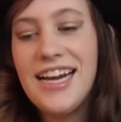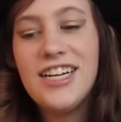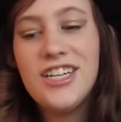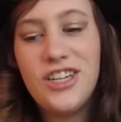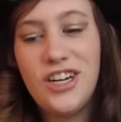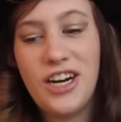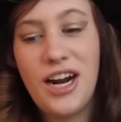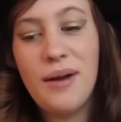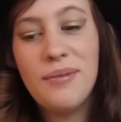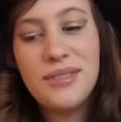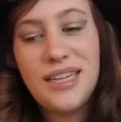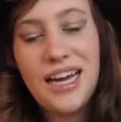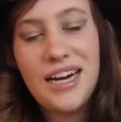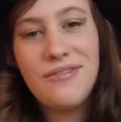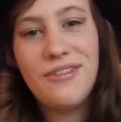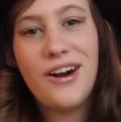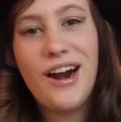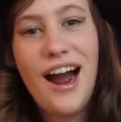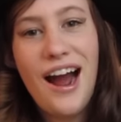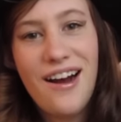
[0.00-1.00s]
She comes out
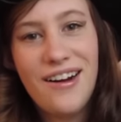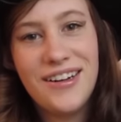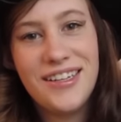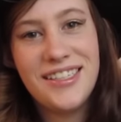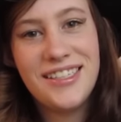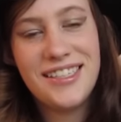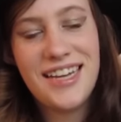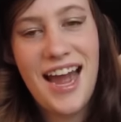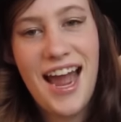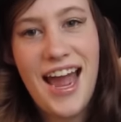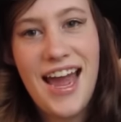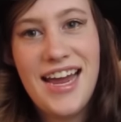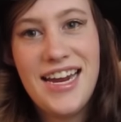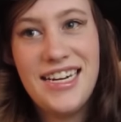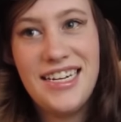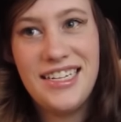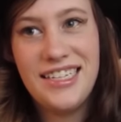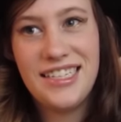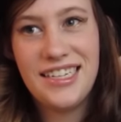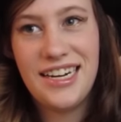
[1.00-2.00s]
of her house,
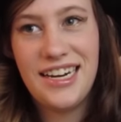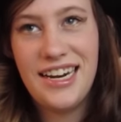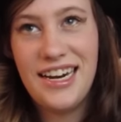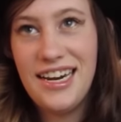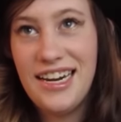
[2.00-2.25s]
and